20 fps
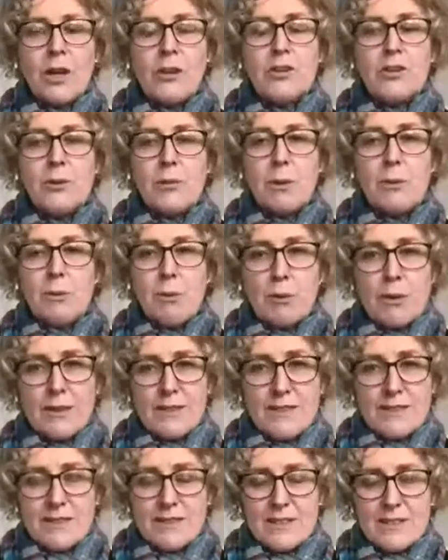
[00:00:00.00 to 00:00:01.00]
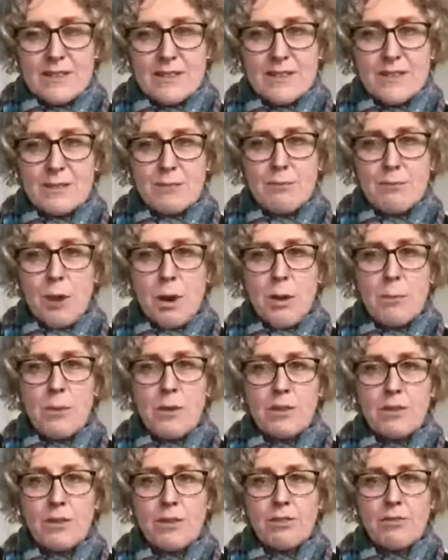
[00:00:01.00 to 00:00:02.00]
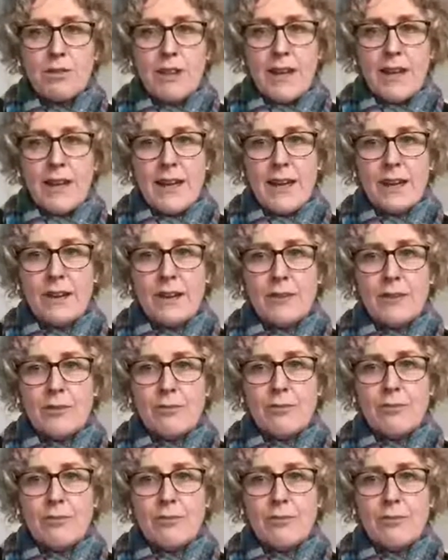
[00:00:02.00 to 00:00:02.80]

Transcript: to be present to this moment of now,